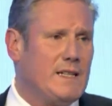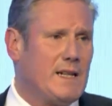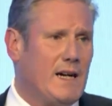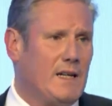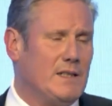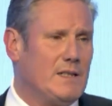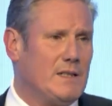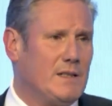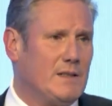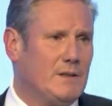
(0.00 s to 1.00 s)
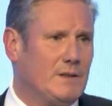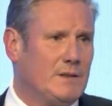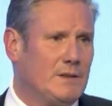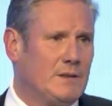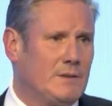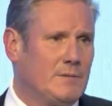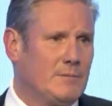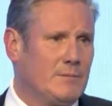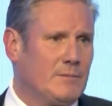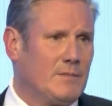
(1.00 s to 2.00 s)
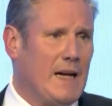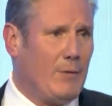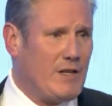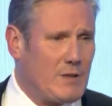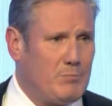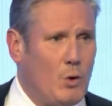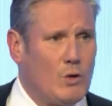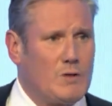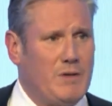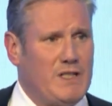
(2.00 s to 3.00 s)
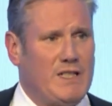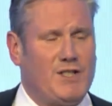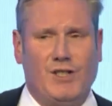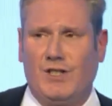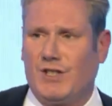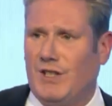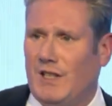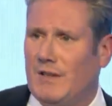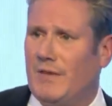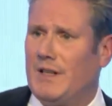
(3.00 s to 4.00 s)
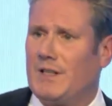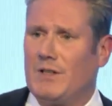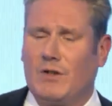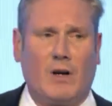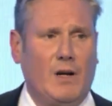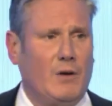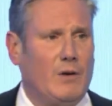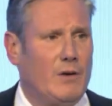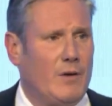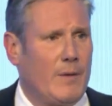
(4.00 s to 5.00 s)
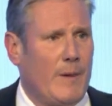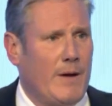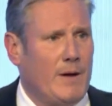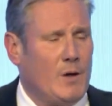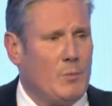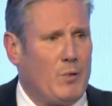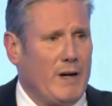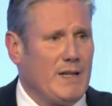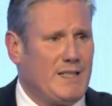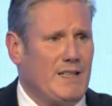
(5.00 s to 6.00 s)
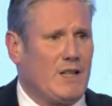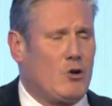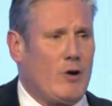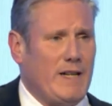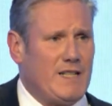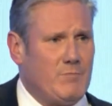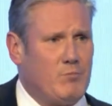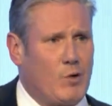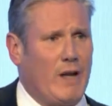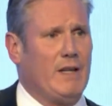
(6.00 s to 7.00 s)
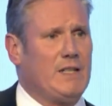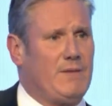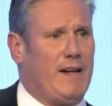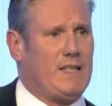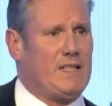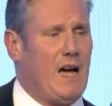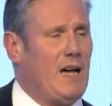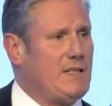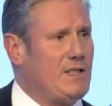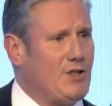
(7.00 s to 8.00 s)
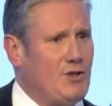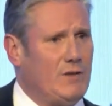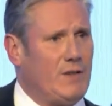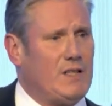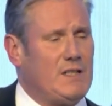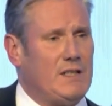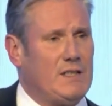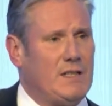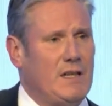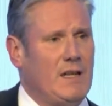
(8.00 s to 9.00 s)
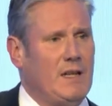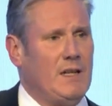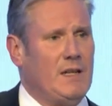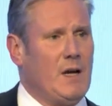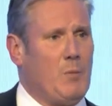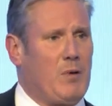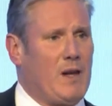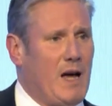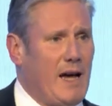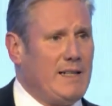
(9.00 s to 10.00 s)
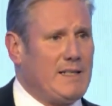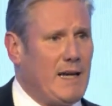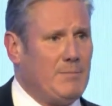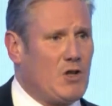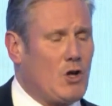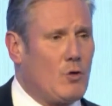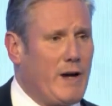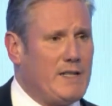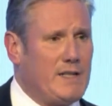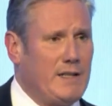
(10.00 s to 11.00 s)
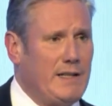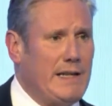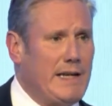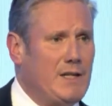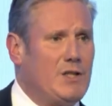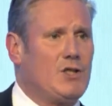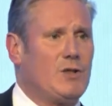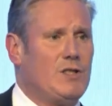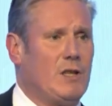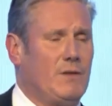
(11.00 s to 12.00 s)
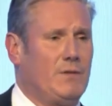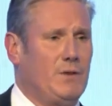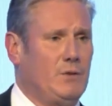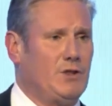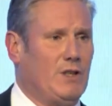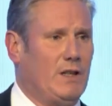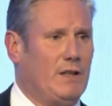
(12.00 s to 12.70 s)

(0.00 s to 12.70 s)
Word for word: does how it supports businesses to innovate and grow, brings in the creative brilliance of our scientists and universities, applies them to creating the industries of the future,